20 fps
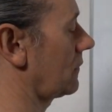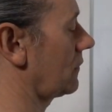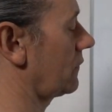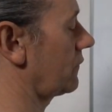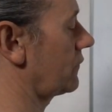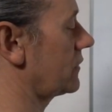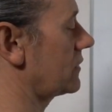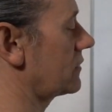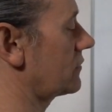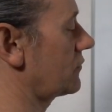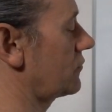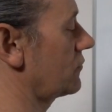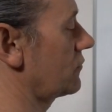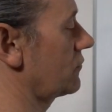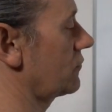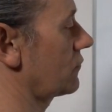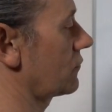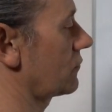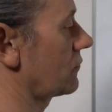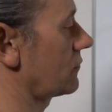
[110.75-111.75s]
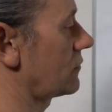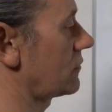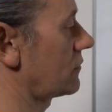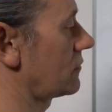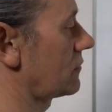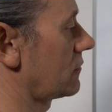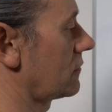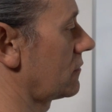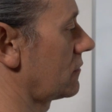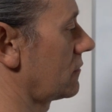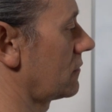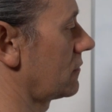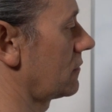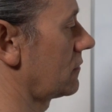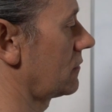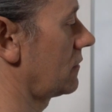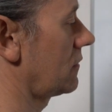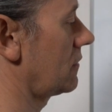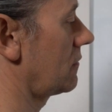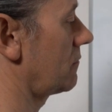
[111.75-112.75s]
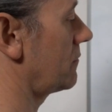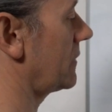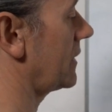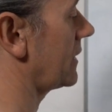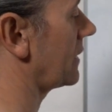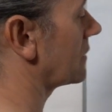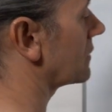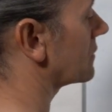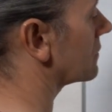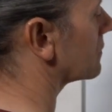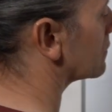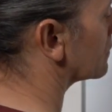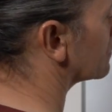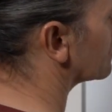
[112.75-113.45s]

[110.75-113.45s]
of these 2 notes makes